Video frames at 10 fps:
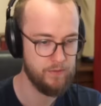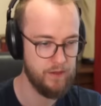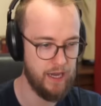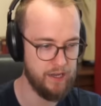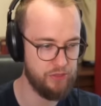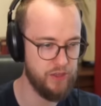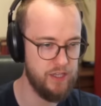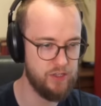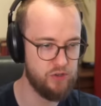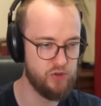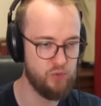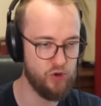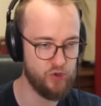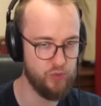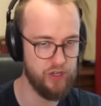I think it could
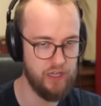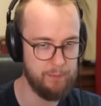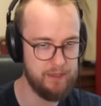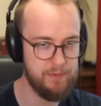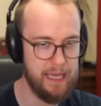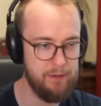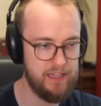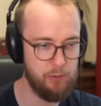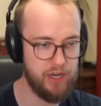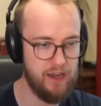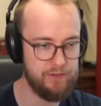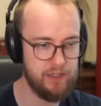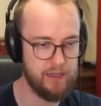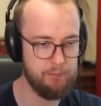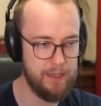work well. I mean, maybe they would have to
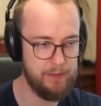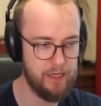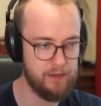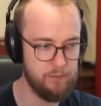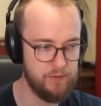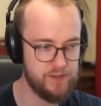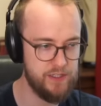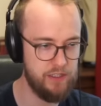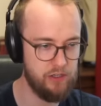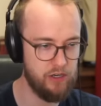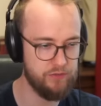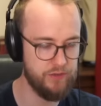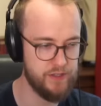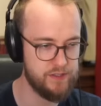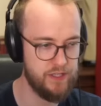like seal off
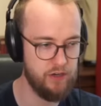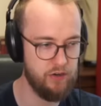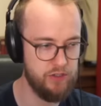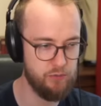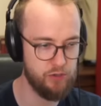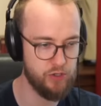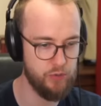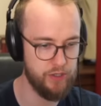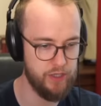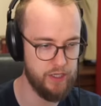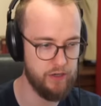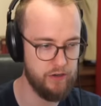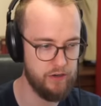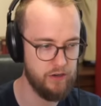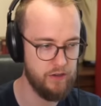this here. You would go in
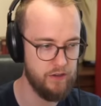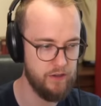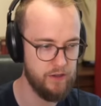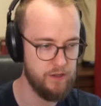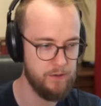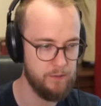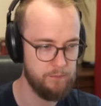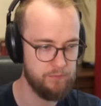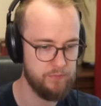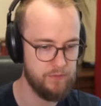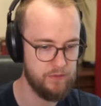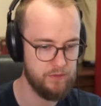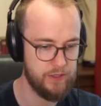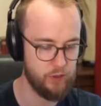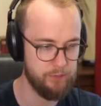here.
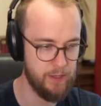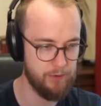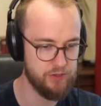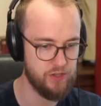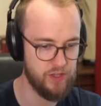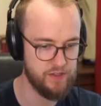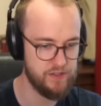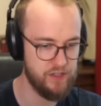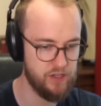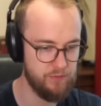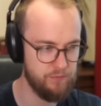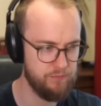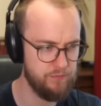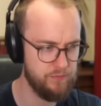There could be a bunch of things here.